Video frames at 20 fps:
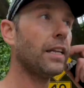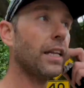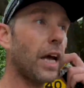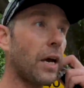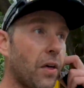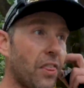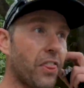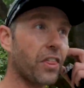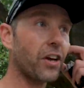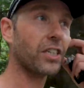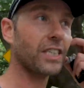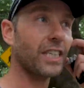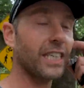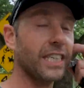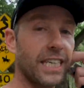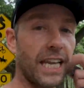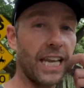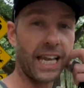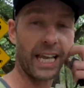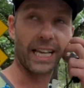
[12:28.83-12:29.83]
Now at
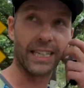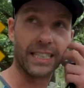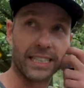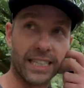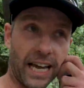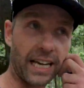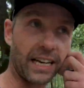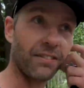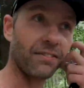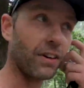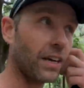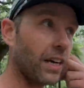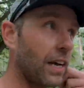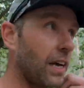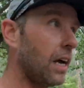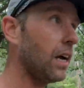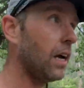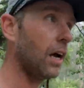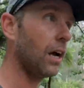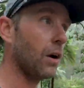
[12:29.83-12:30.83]
13k it's kind of
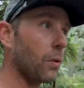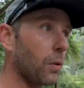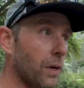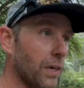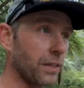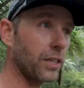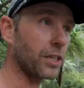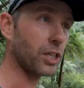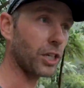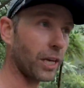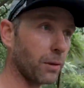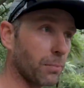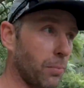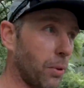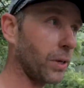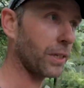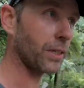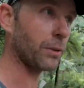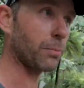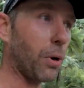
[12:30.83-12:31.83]
one of the
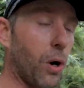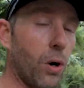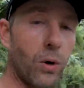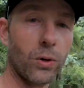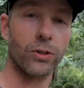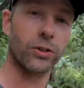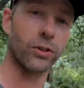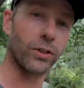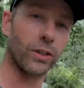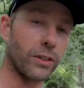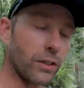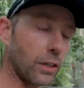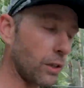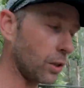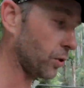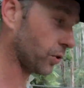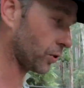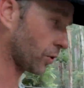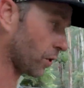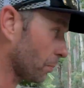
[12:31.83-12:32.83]
checkpoints, but also there's a
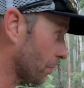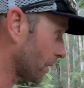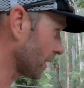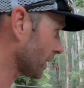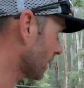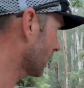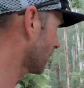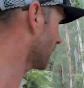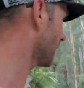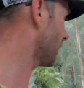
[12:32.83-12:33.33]
loo stop here.